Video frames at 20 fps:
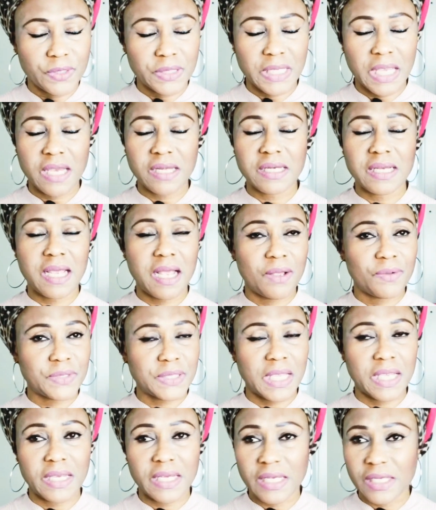Any
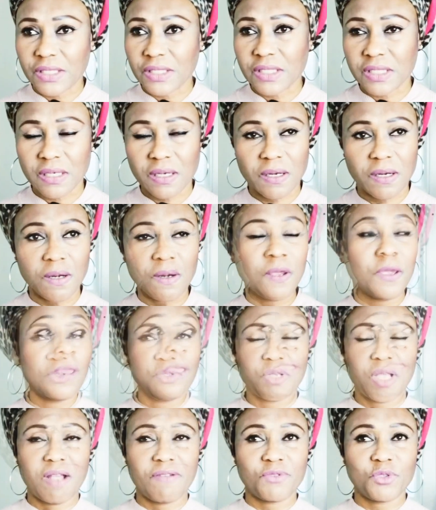house I enter, I'm going
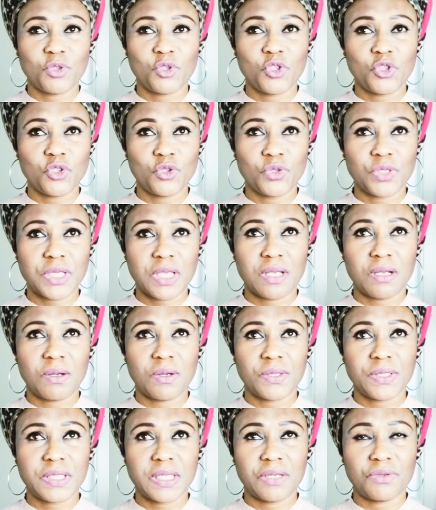to have to shoot a
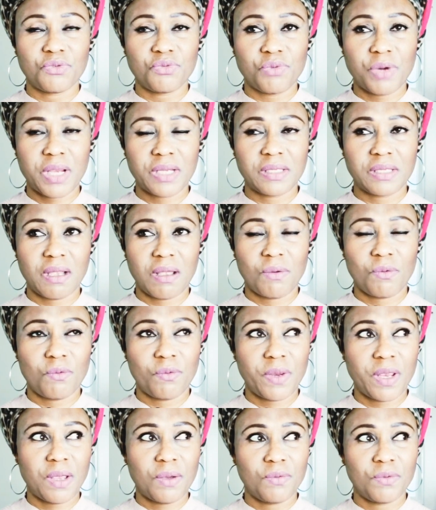content right now.
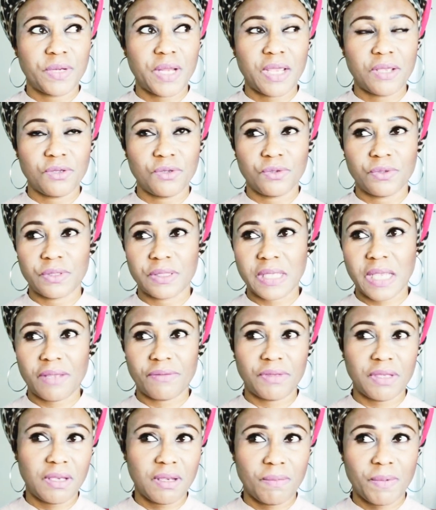Where would I use?
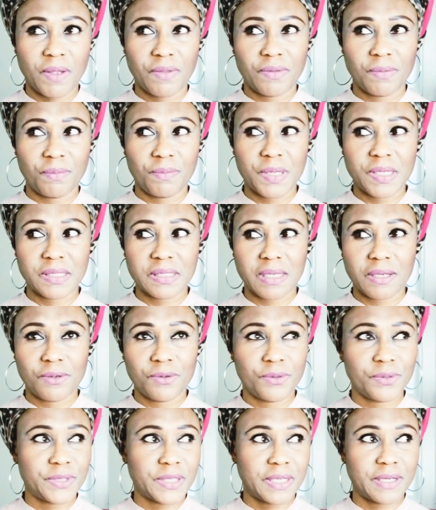I think about the place I
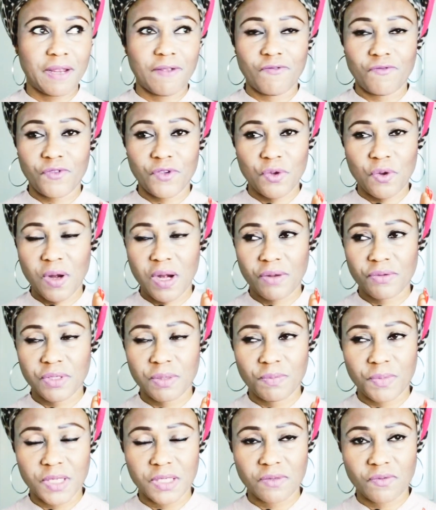use and I figure out
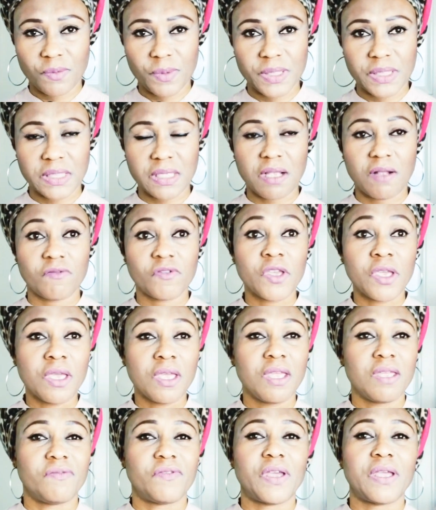a place for myself.
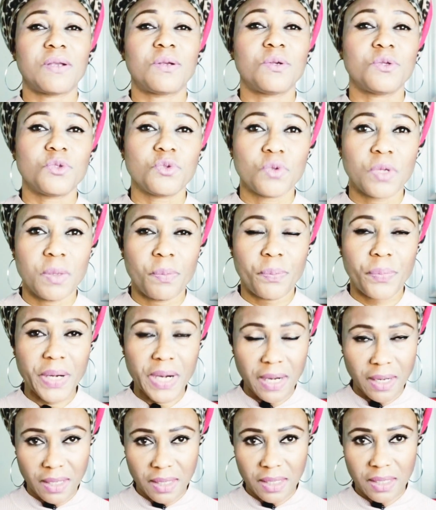If I go to a
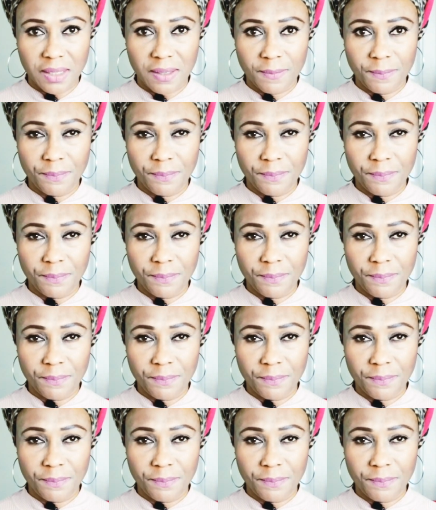park,